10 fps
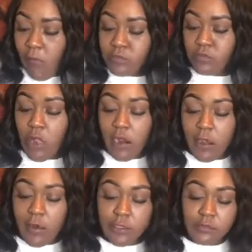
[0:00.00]
And all the
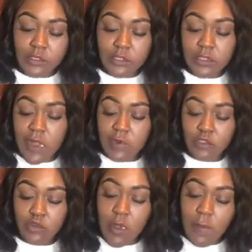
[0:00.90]
arguments, a lot of
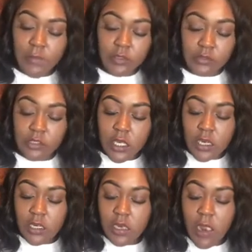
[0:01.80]
drama on the
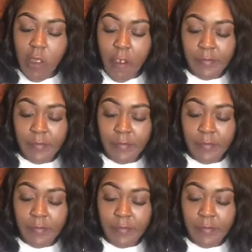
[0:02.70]
internet.